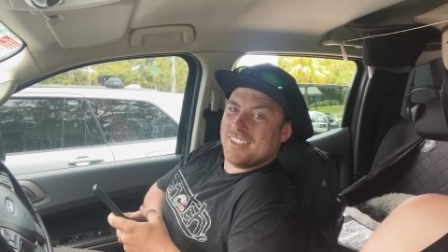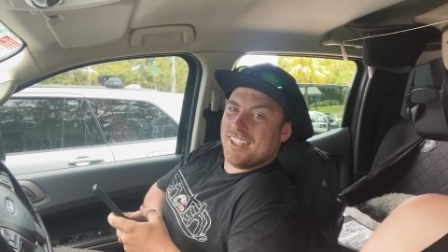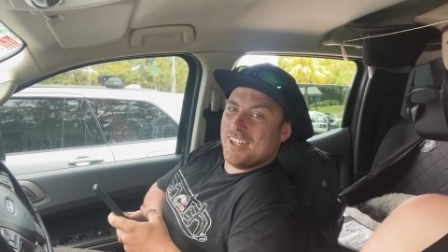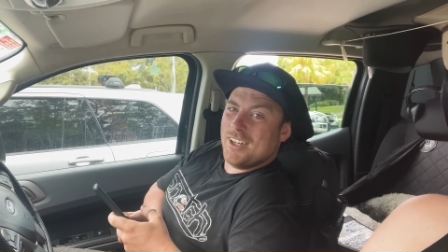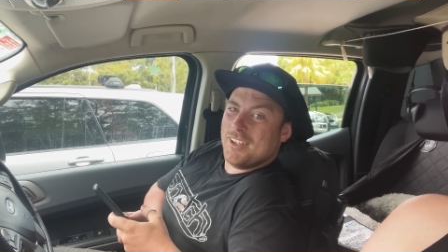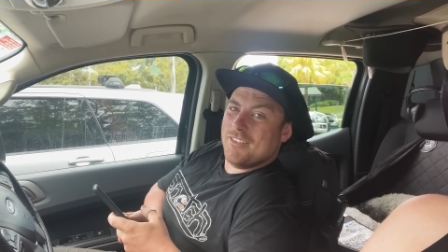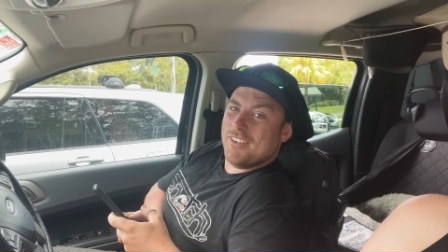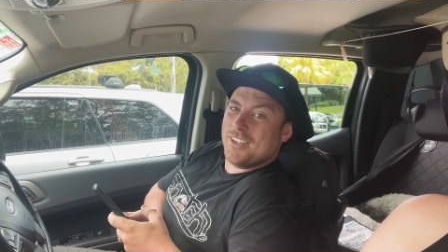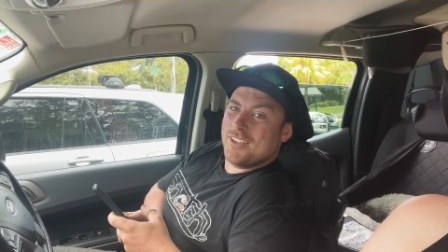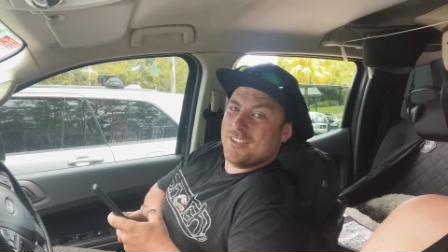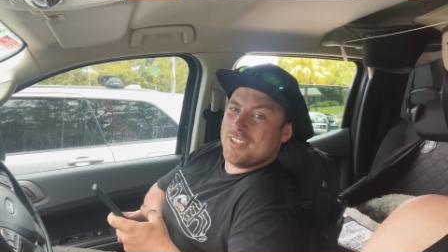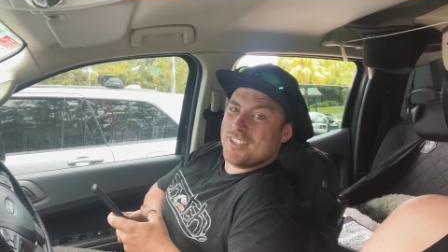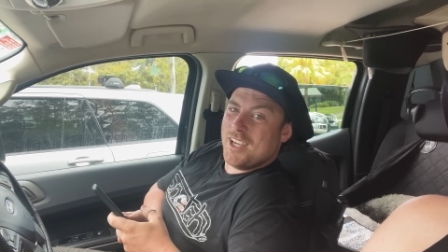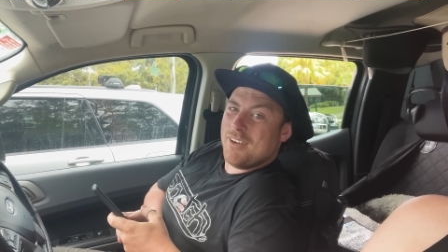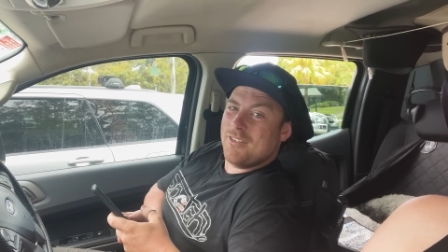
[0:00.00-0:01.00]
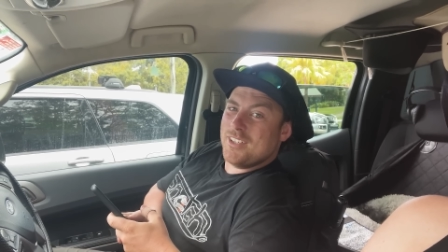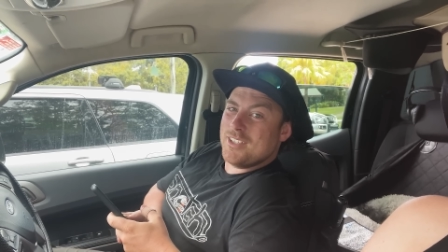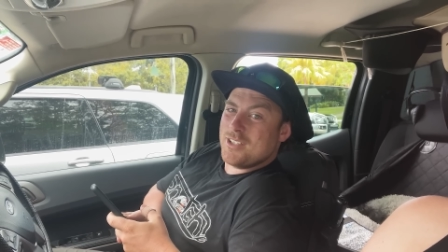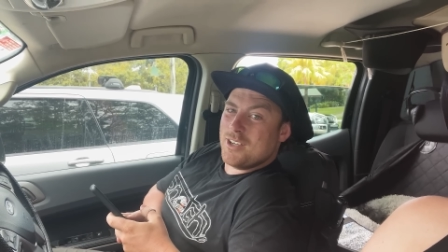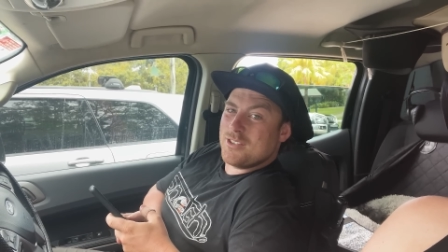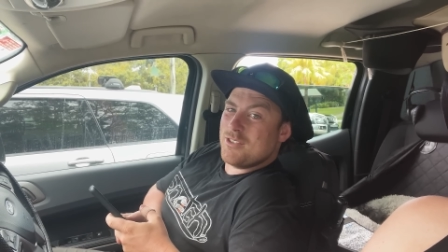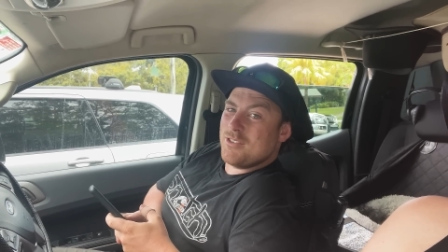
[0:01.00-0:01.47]
I love a good savoury
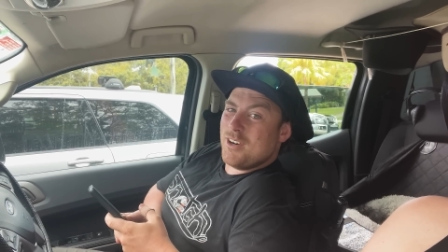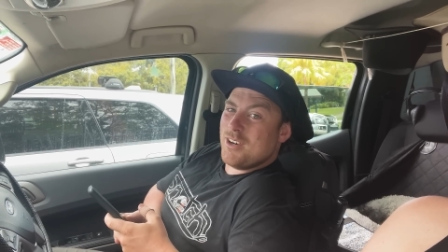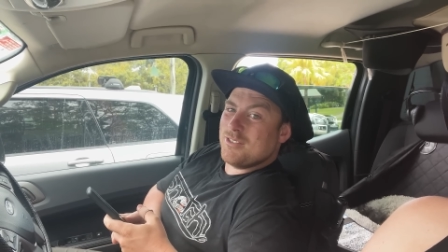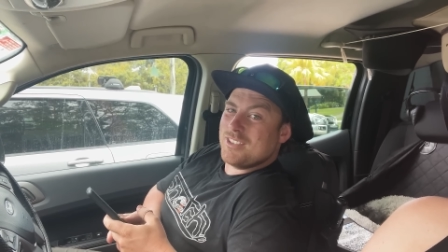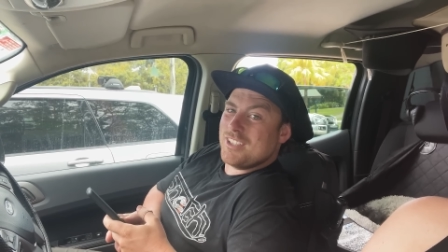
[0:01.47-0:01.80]
sausage roll,